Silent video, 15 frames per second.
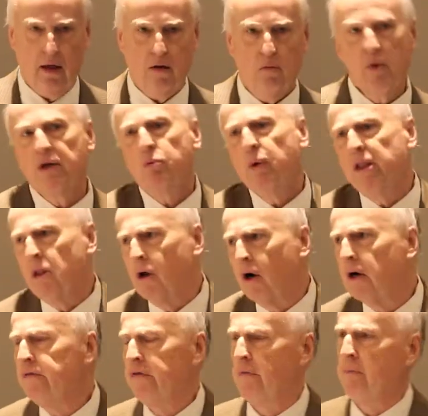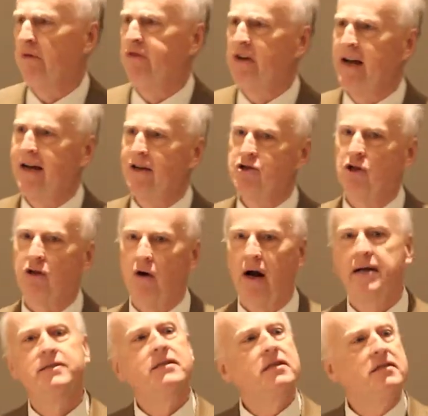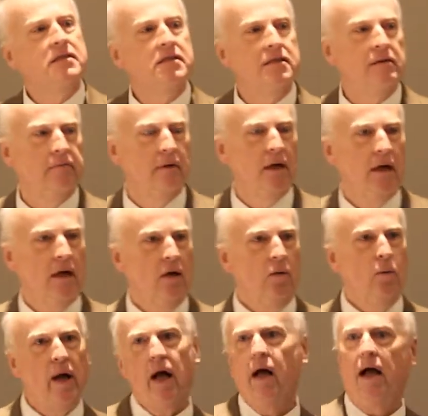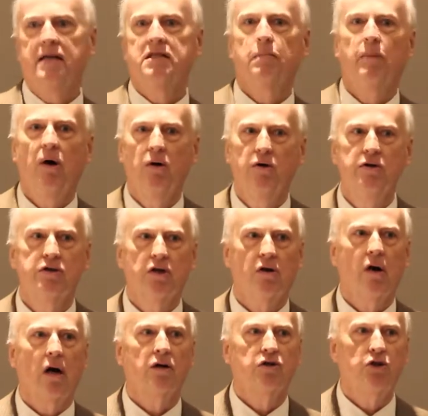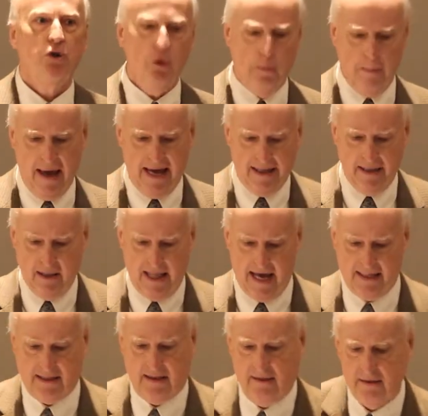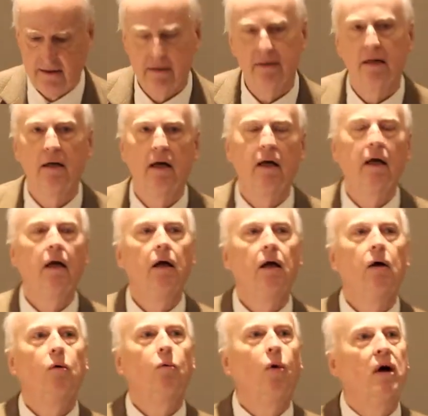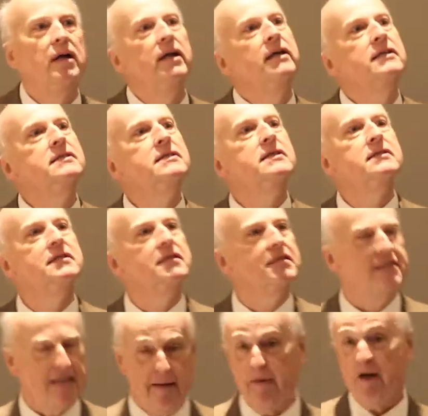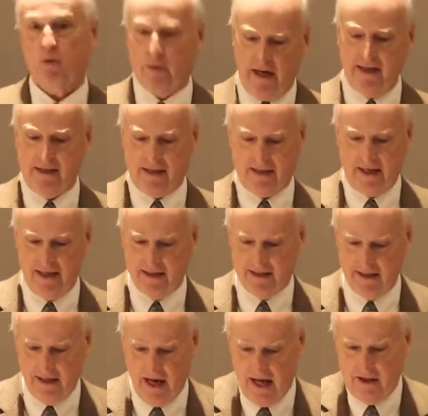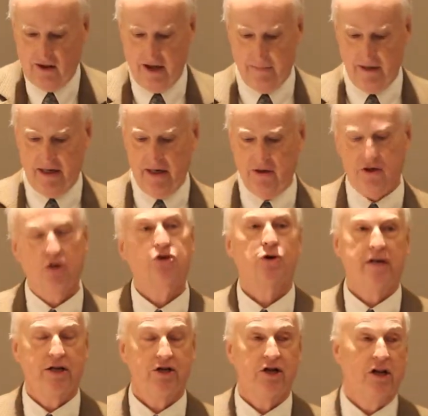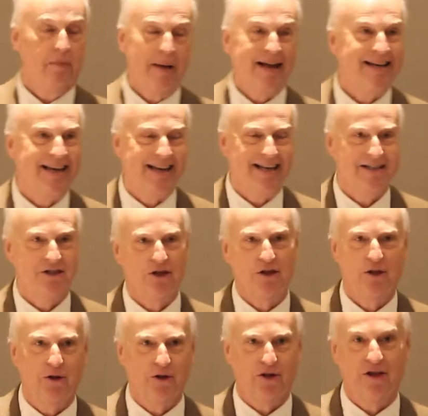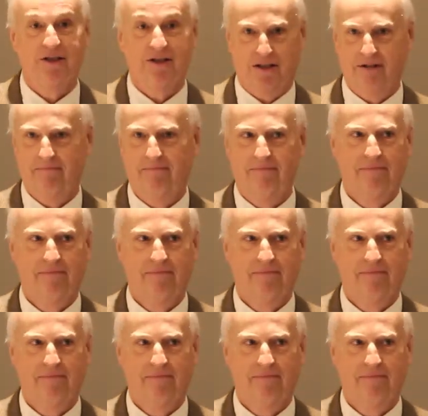What did we learn from the financial crisis? Well, I suppose there are two main lessons. One is systemic risk is not limited to traditional banking institutions.